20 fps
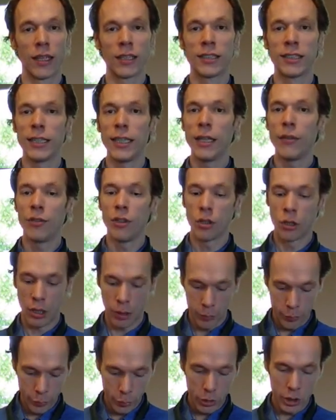And see if you
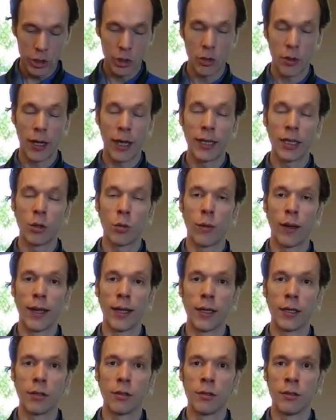can push your hand
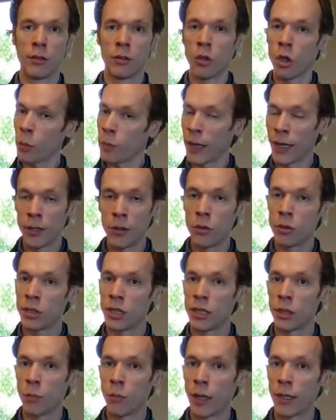away, not by
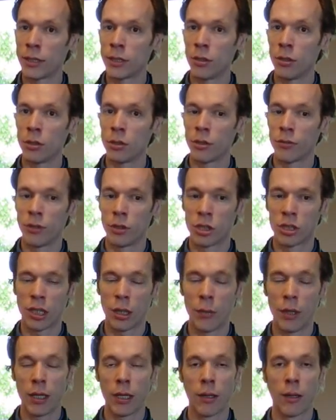using the muscles of your
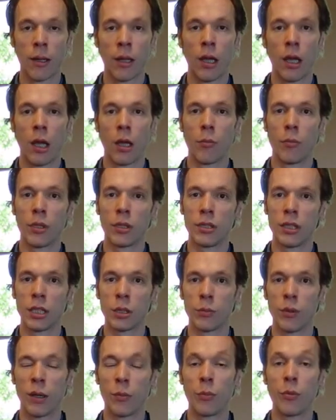stomach, but
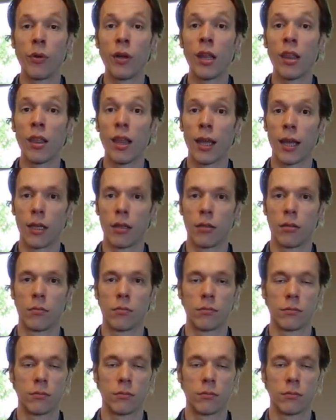just by breathing in.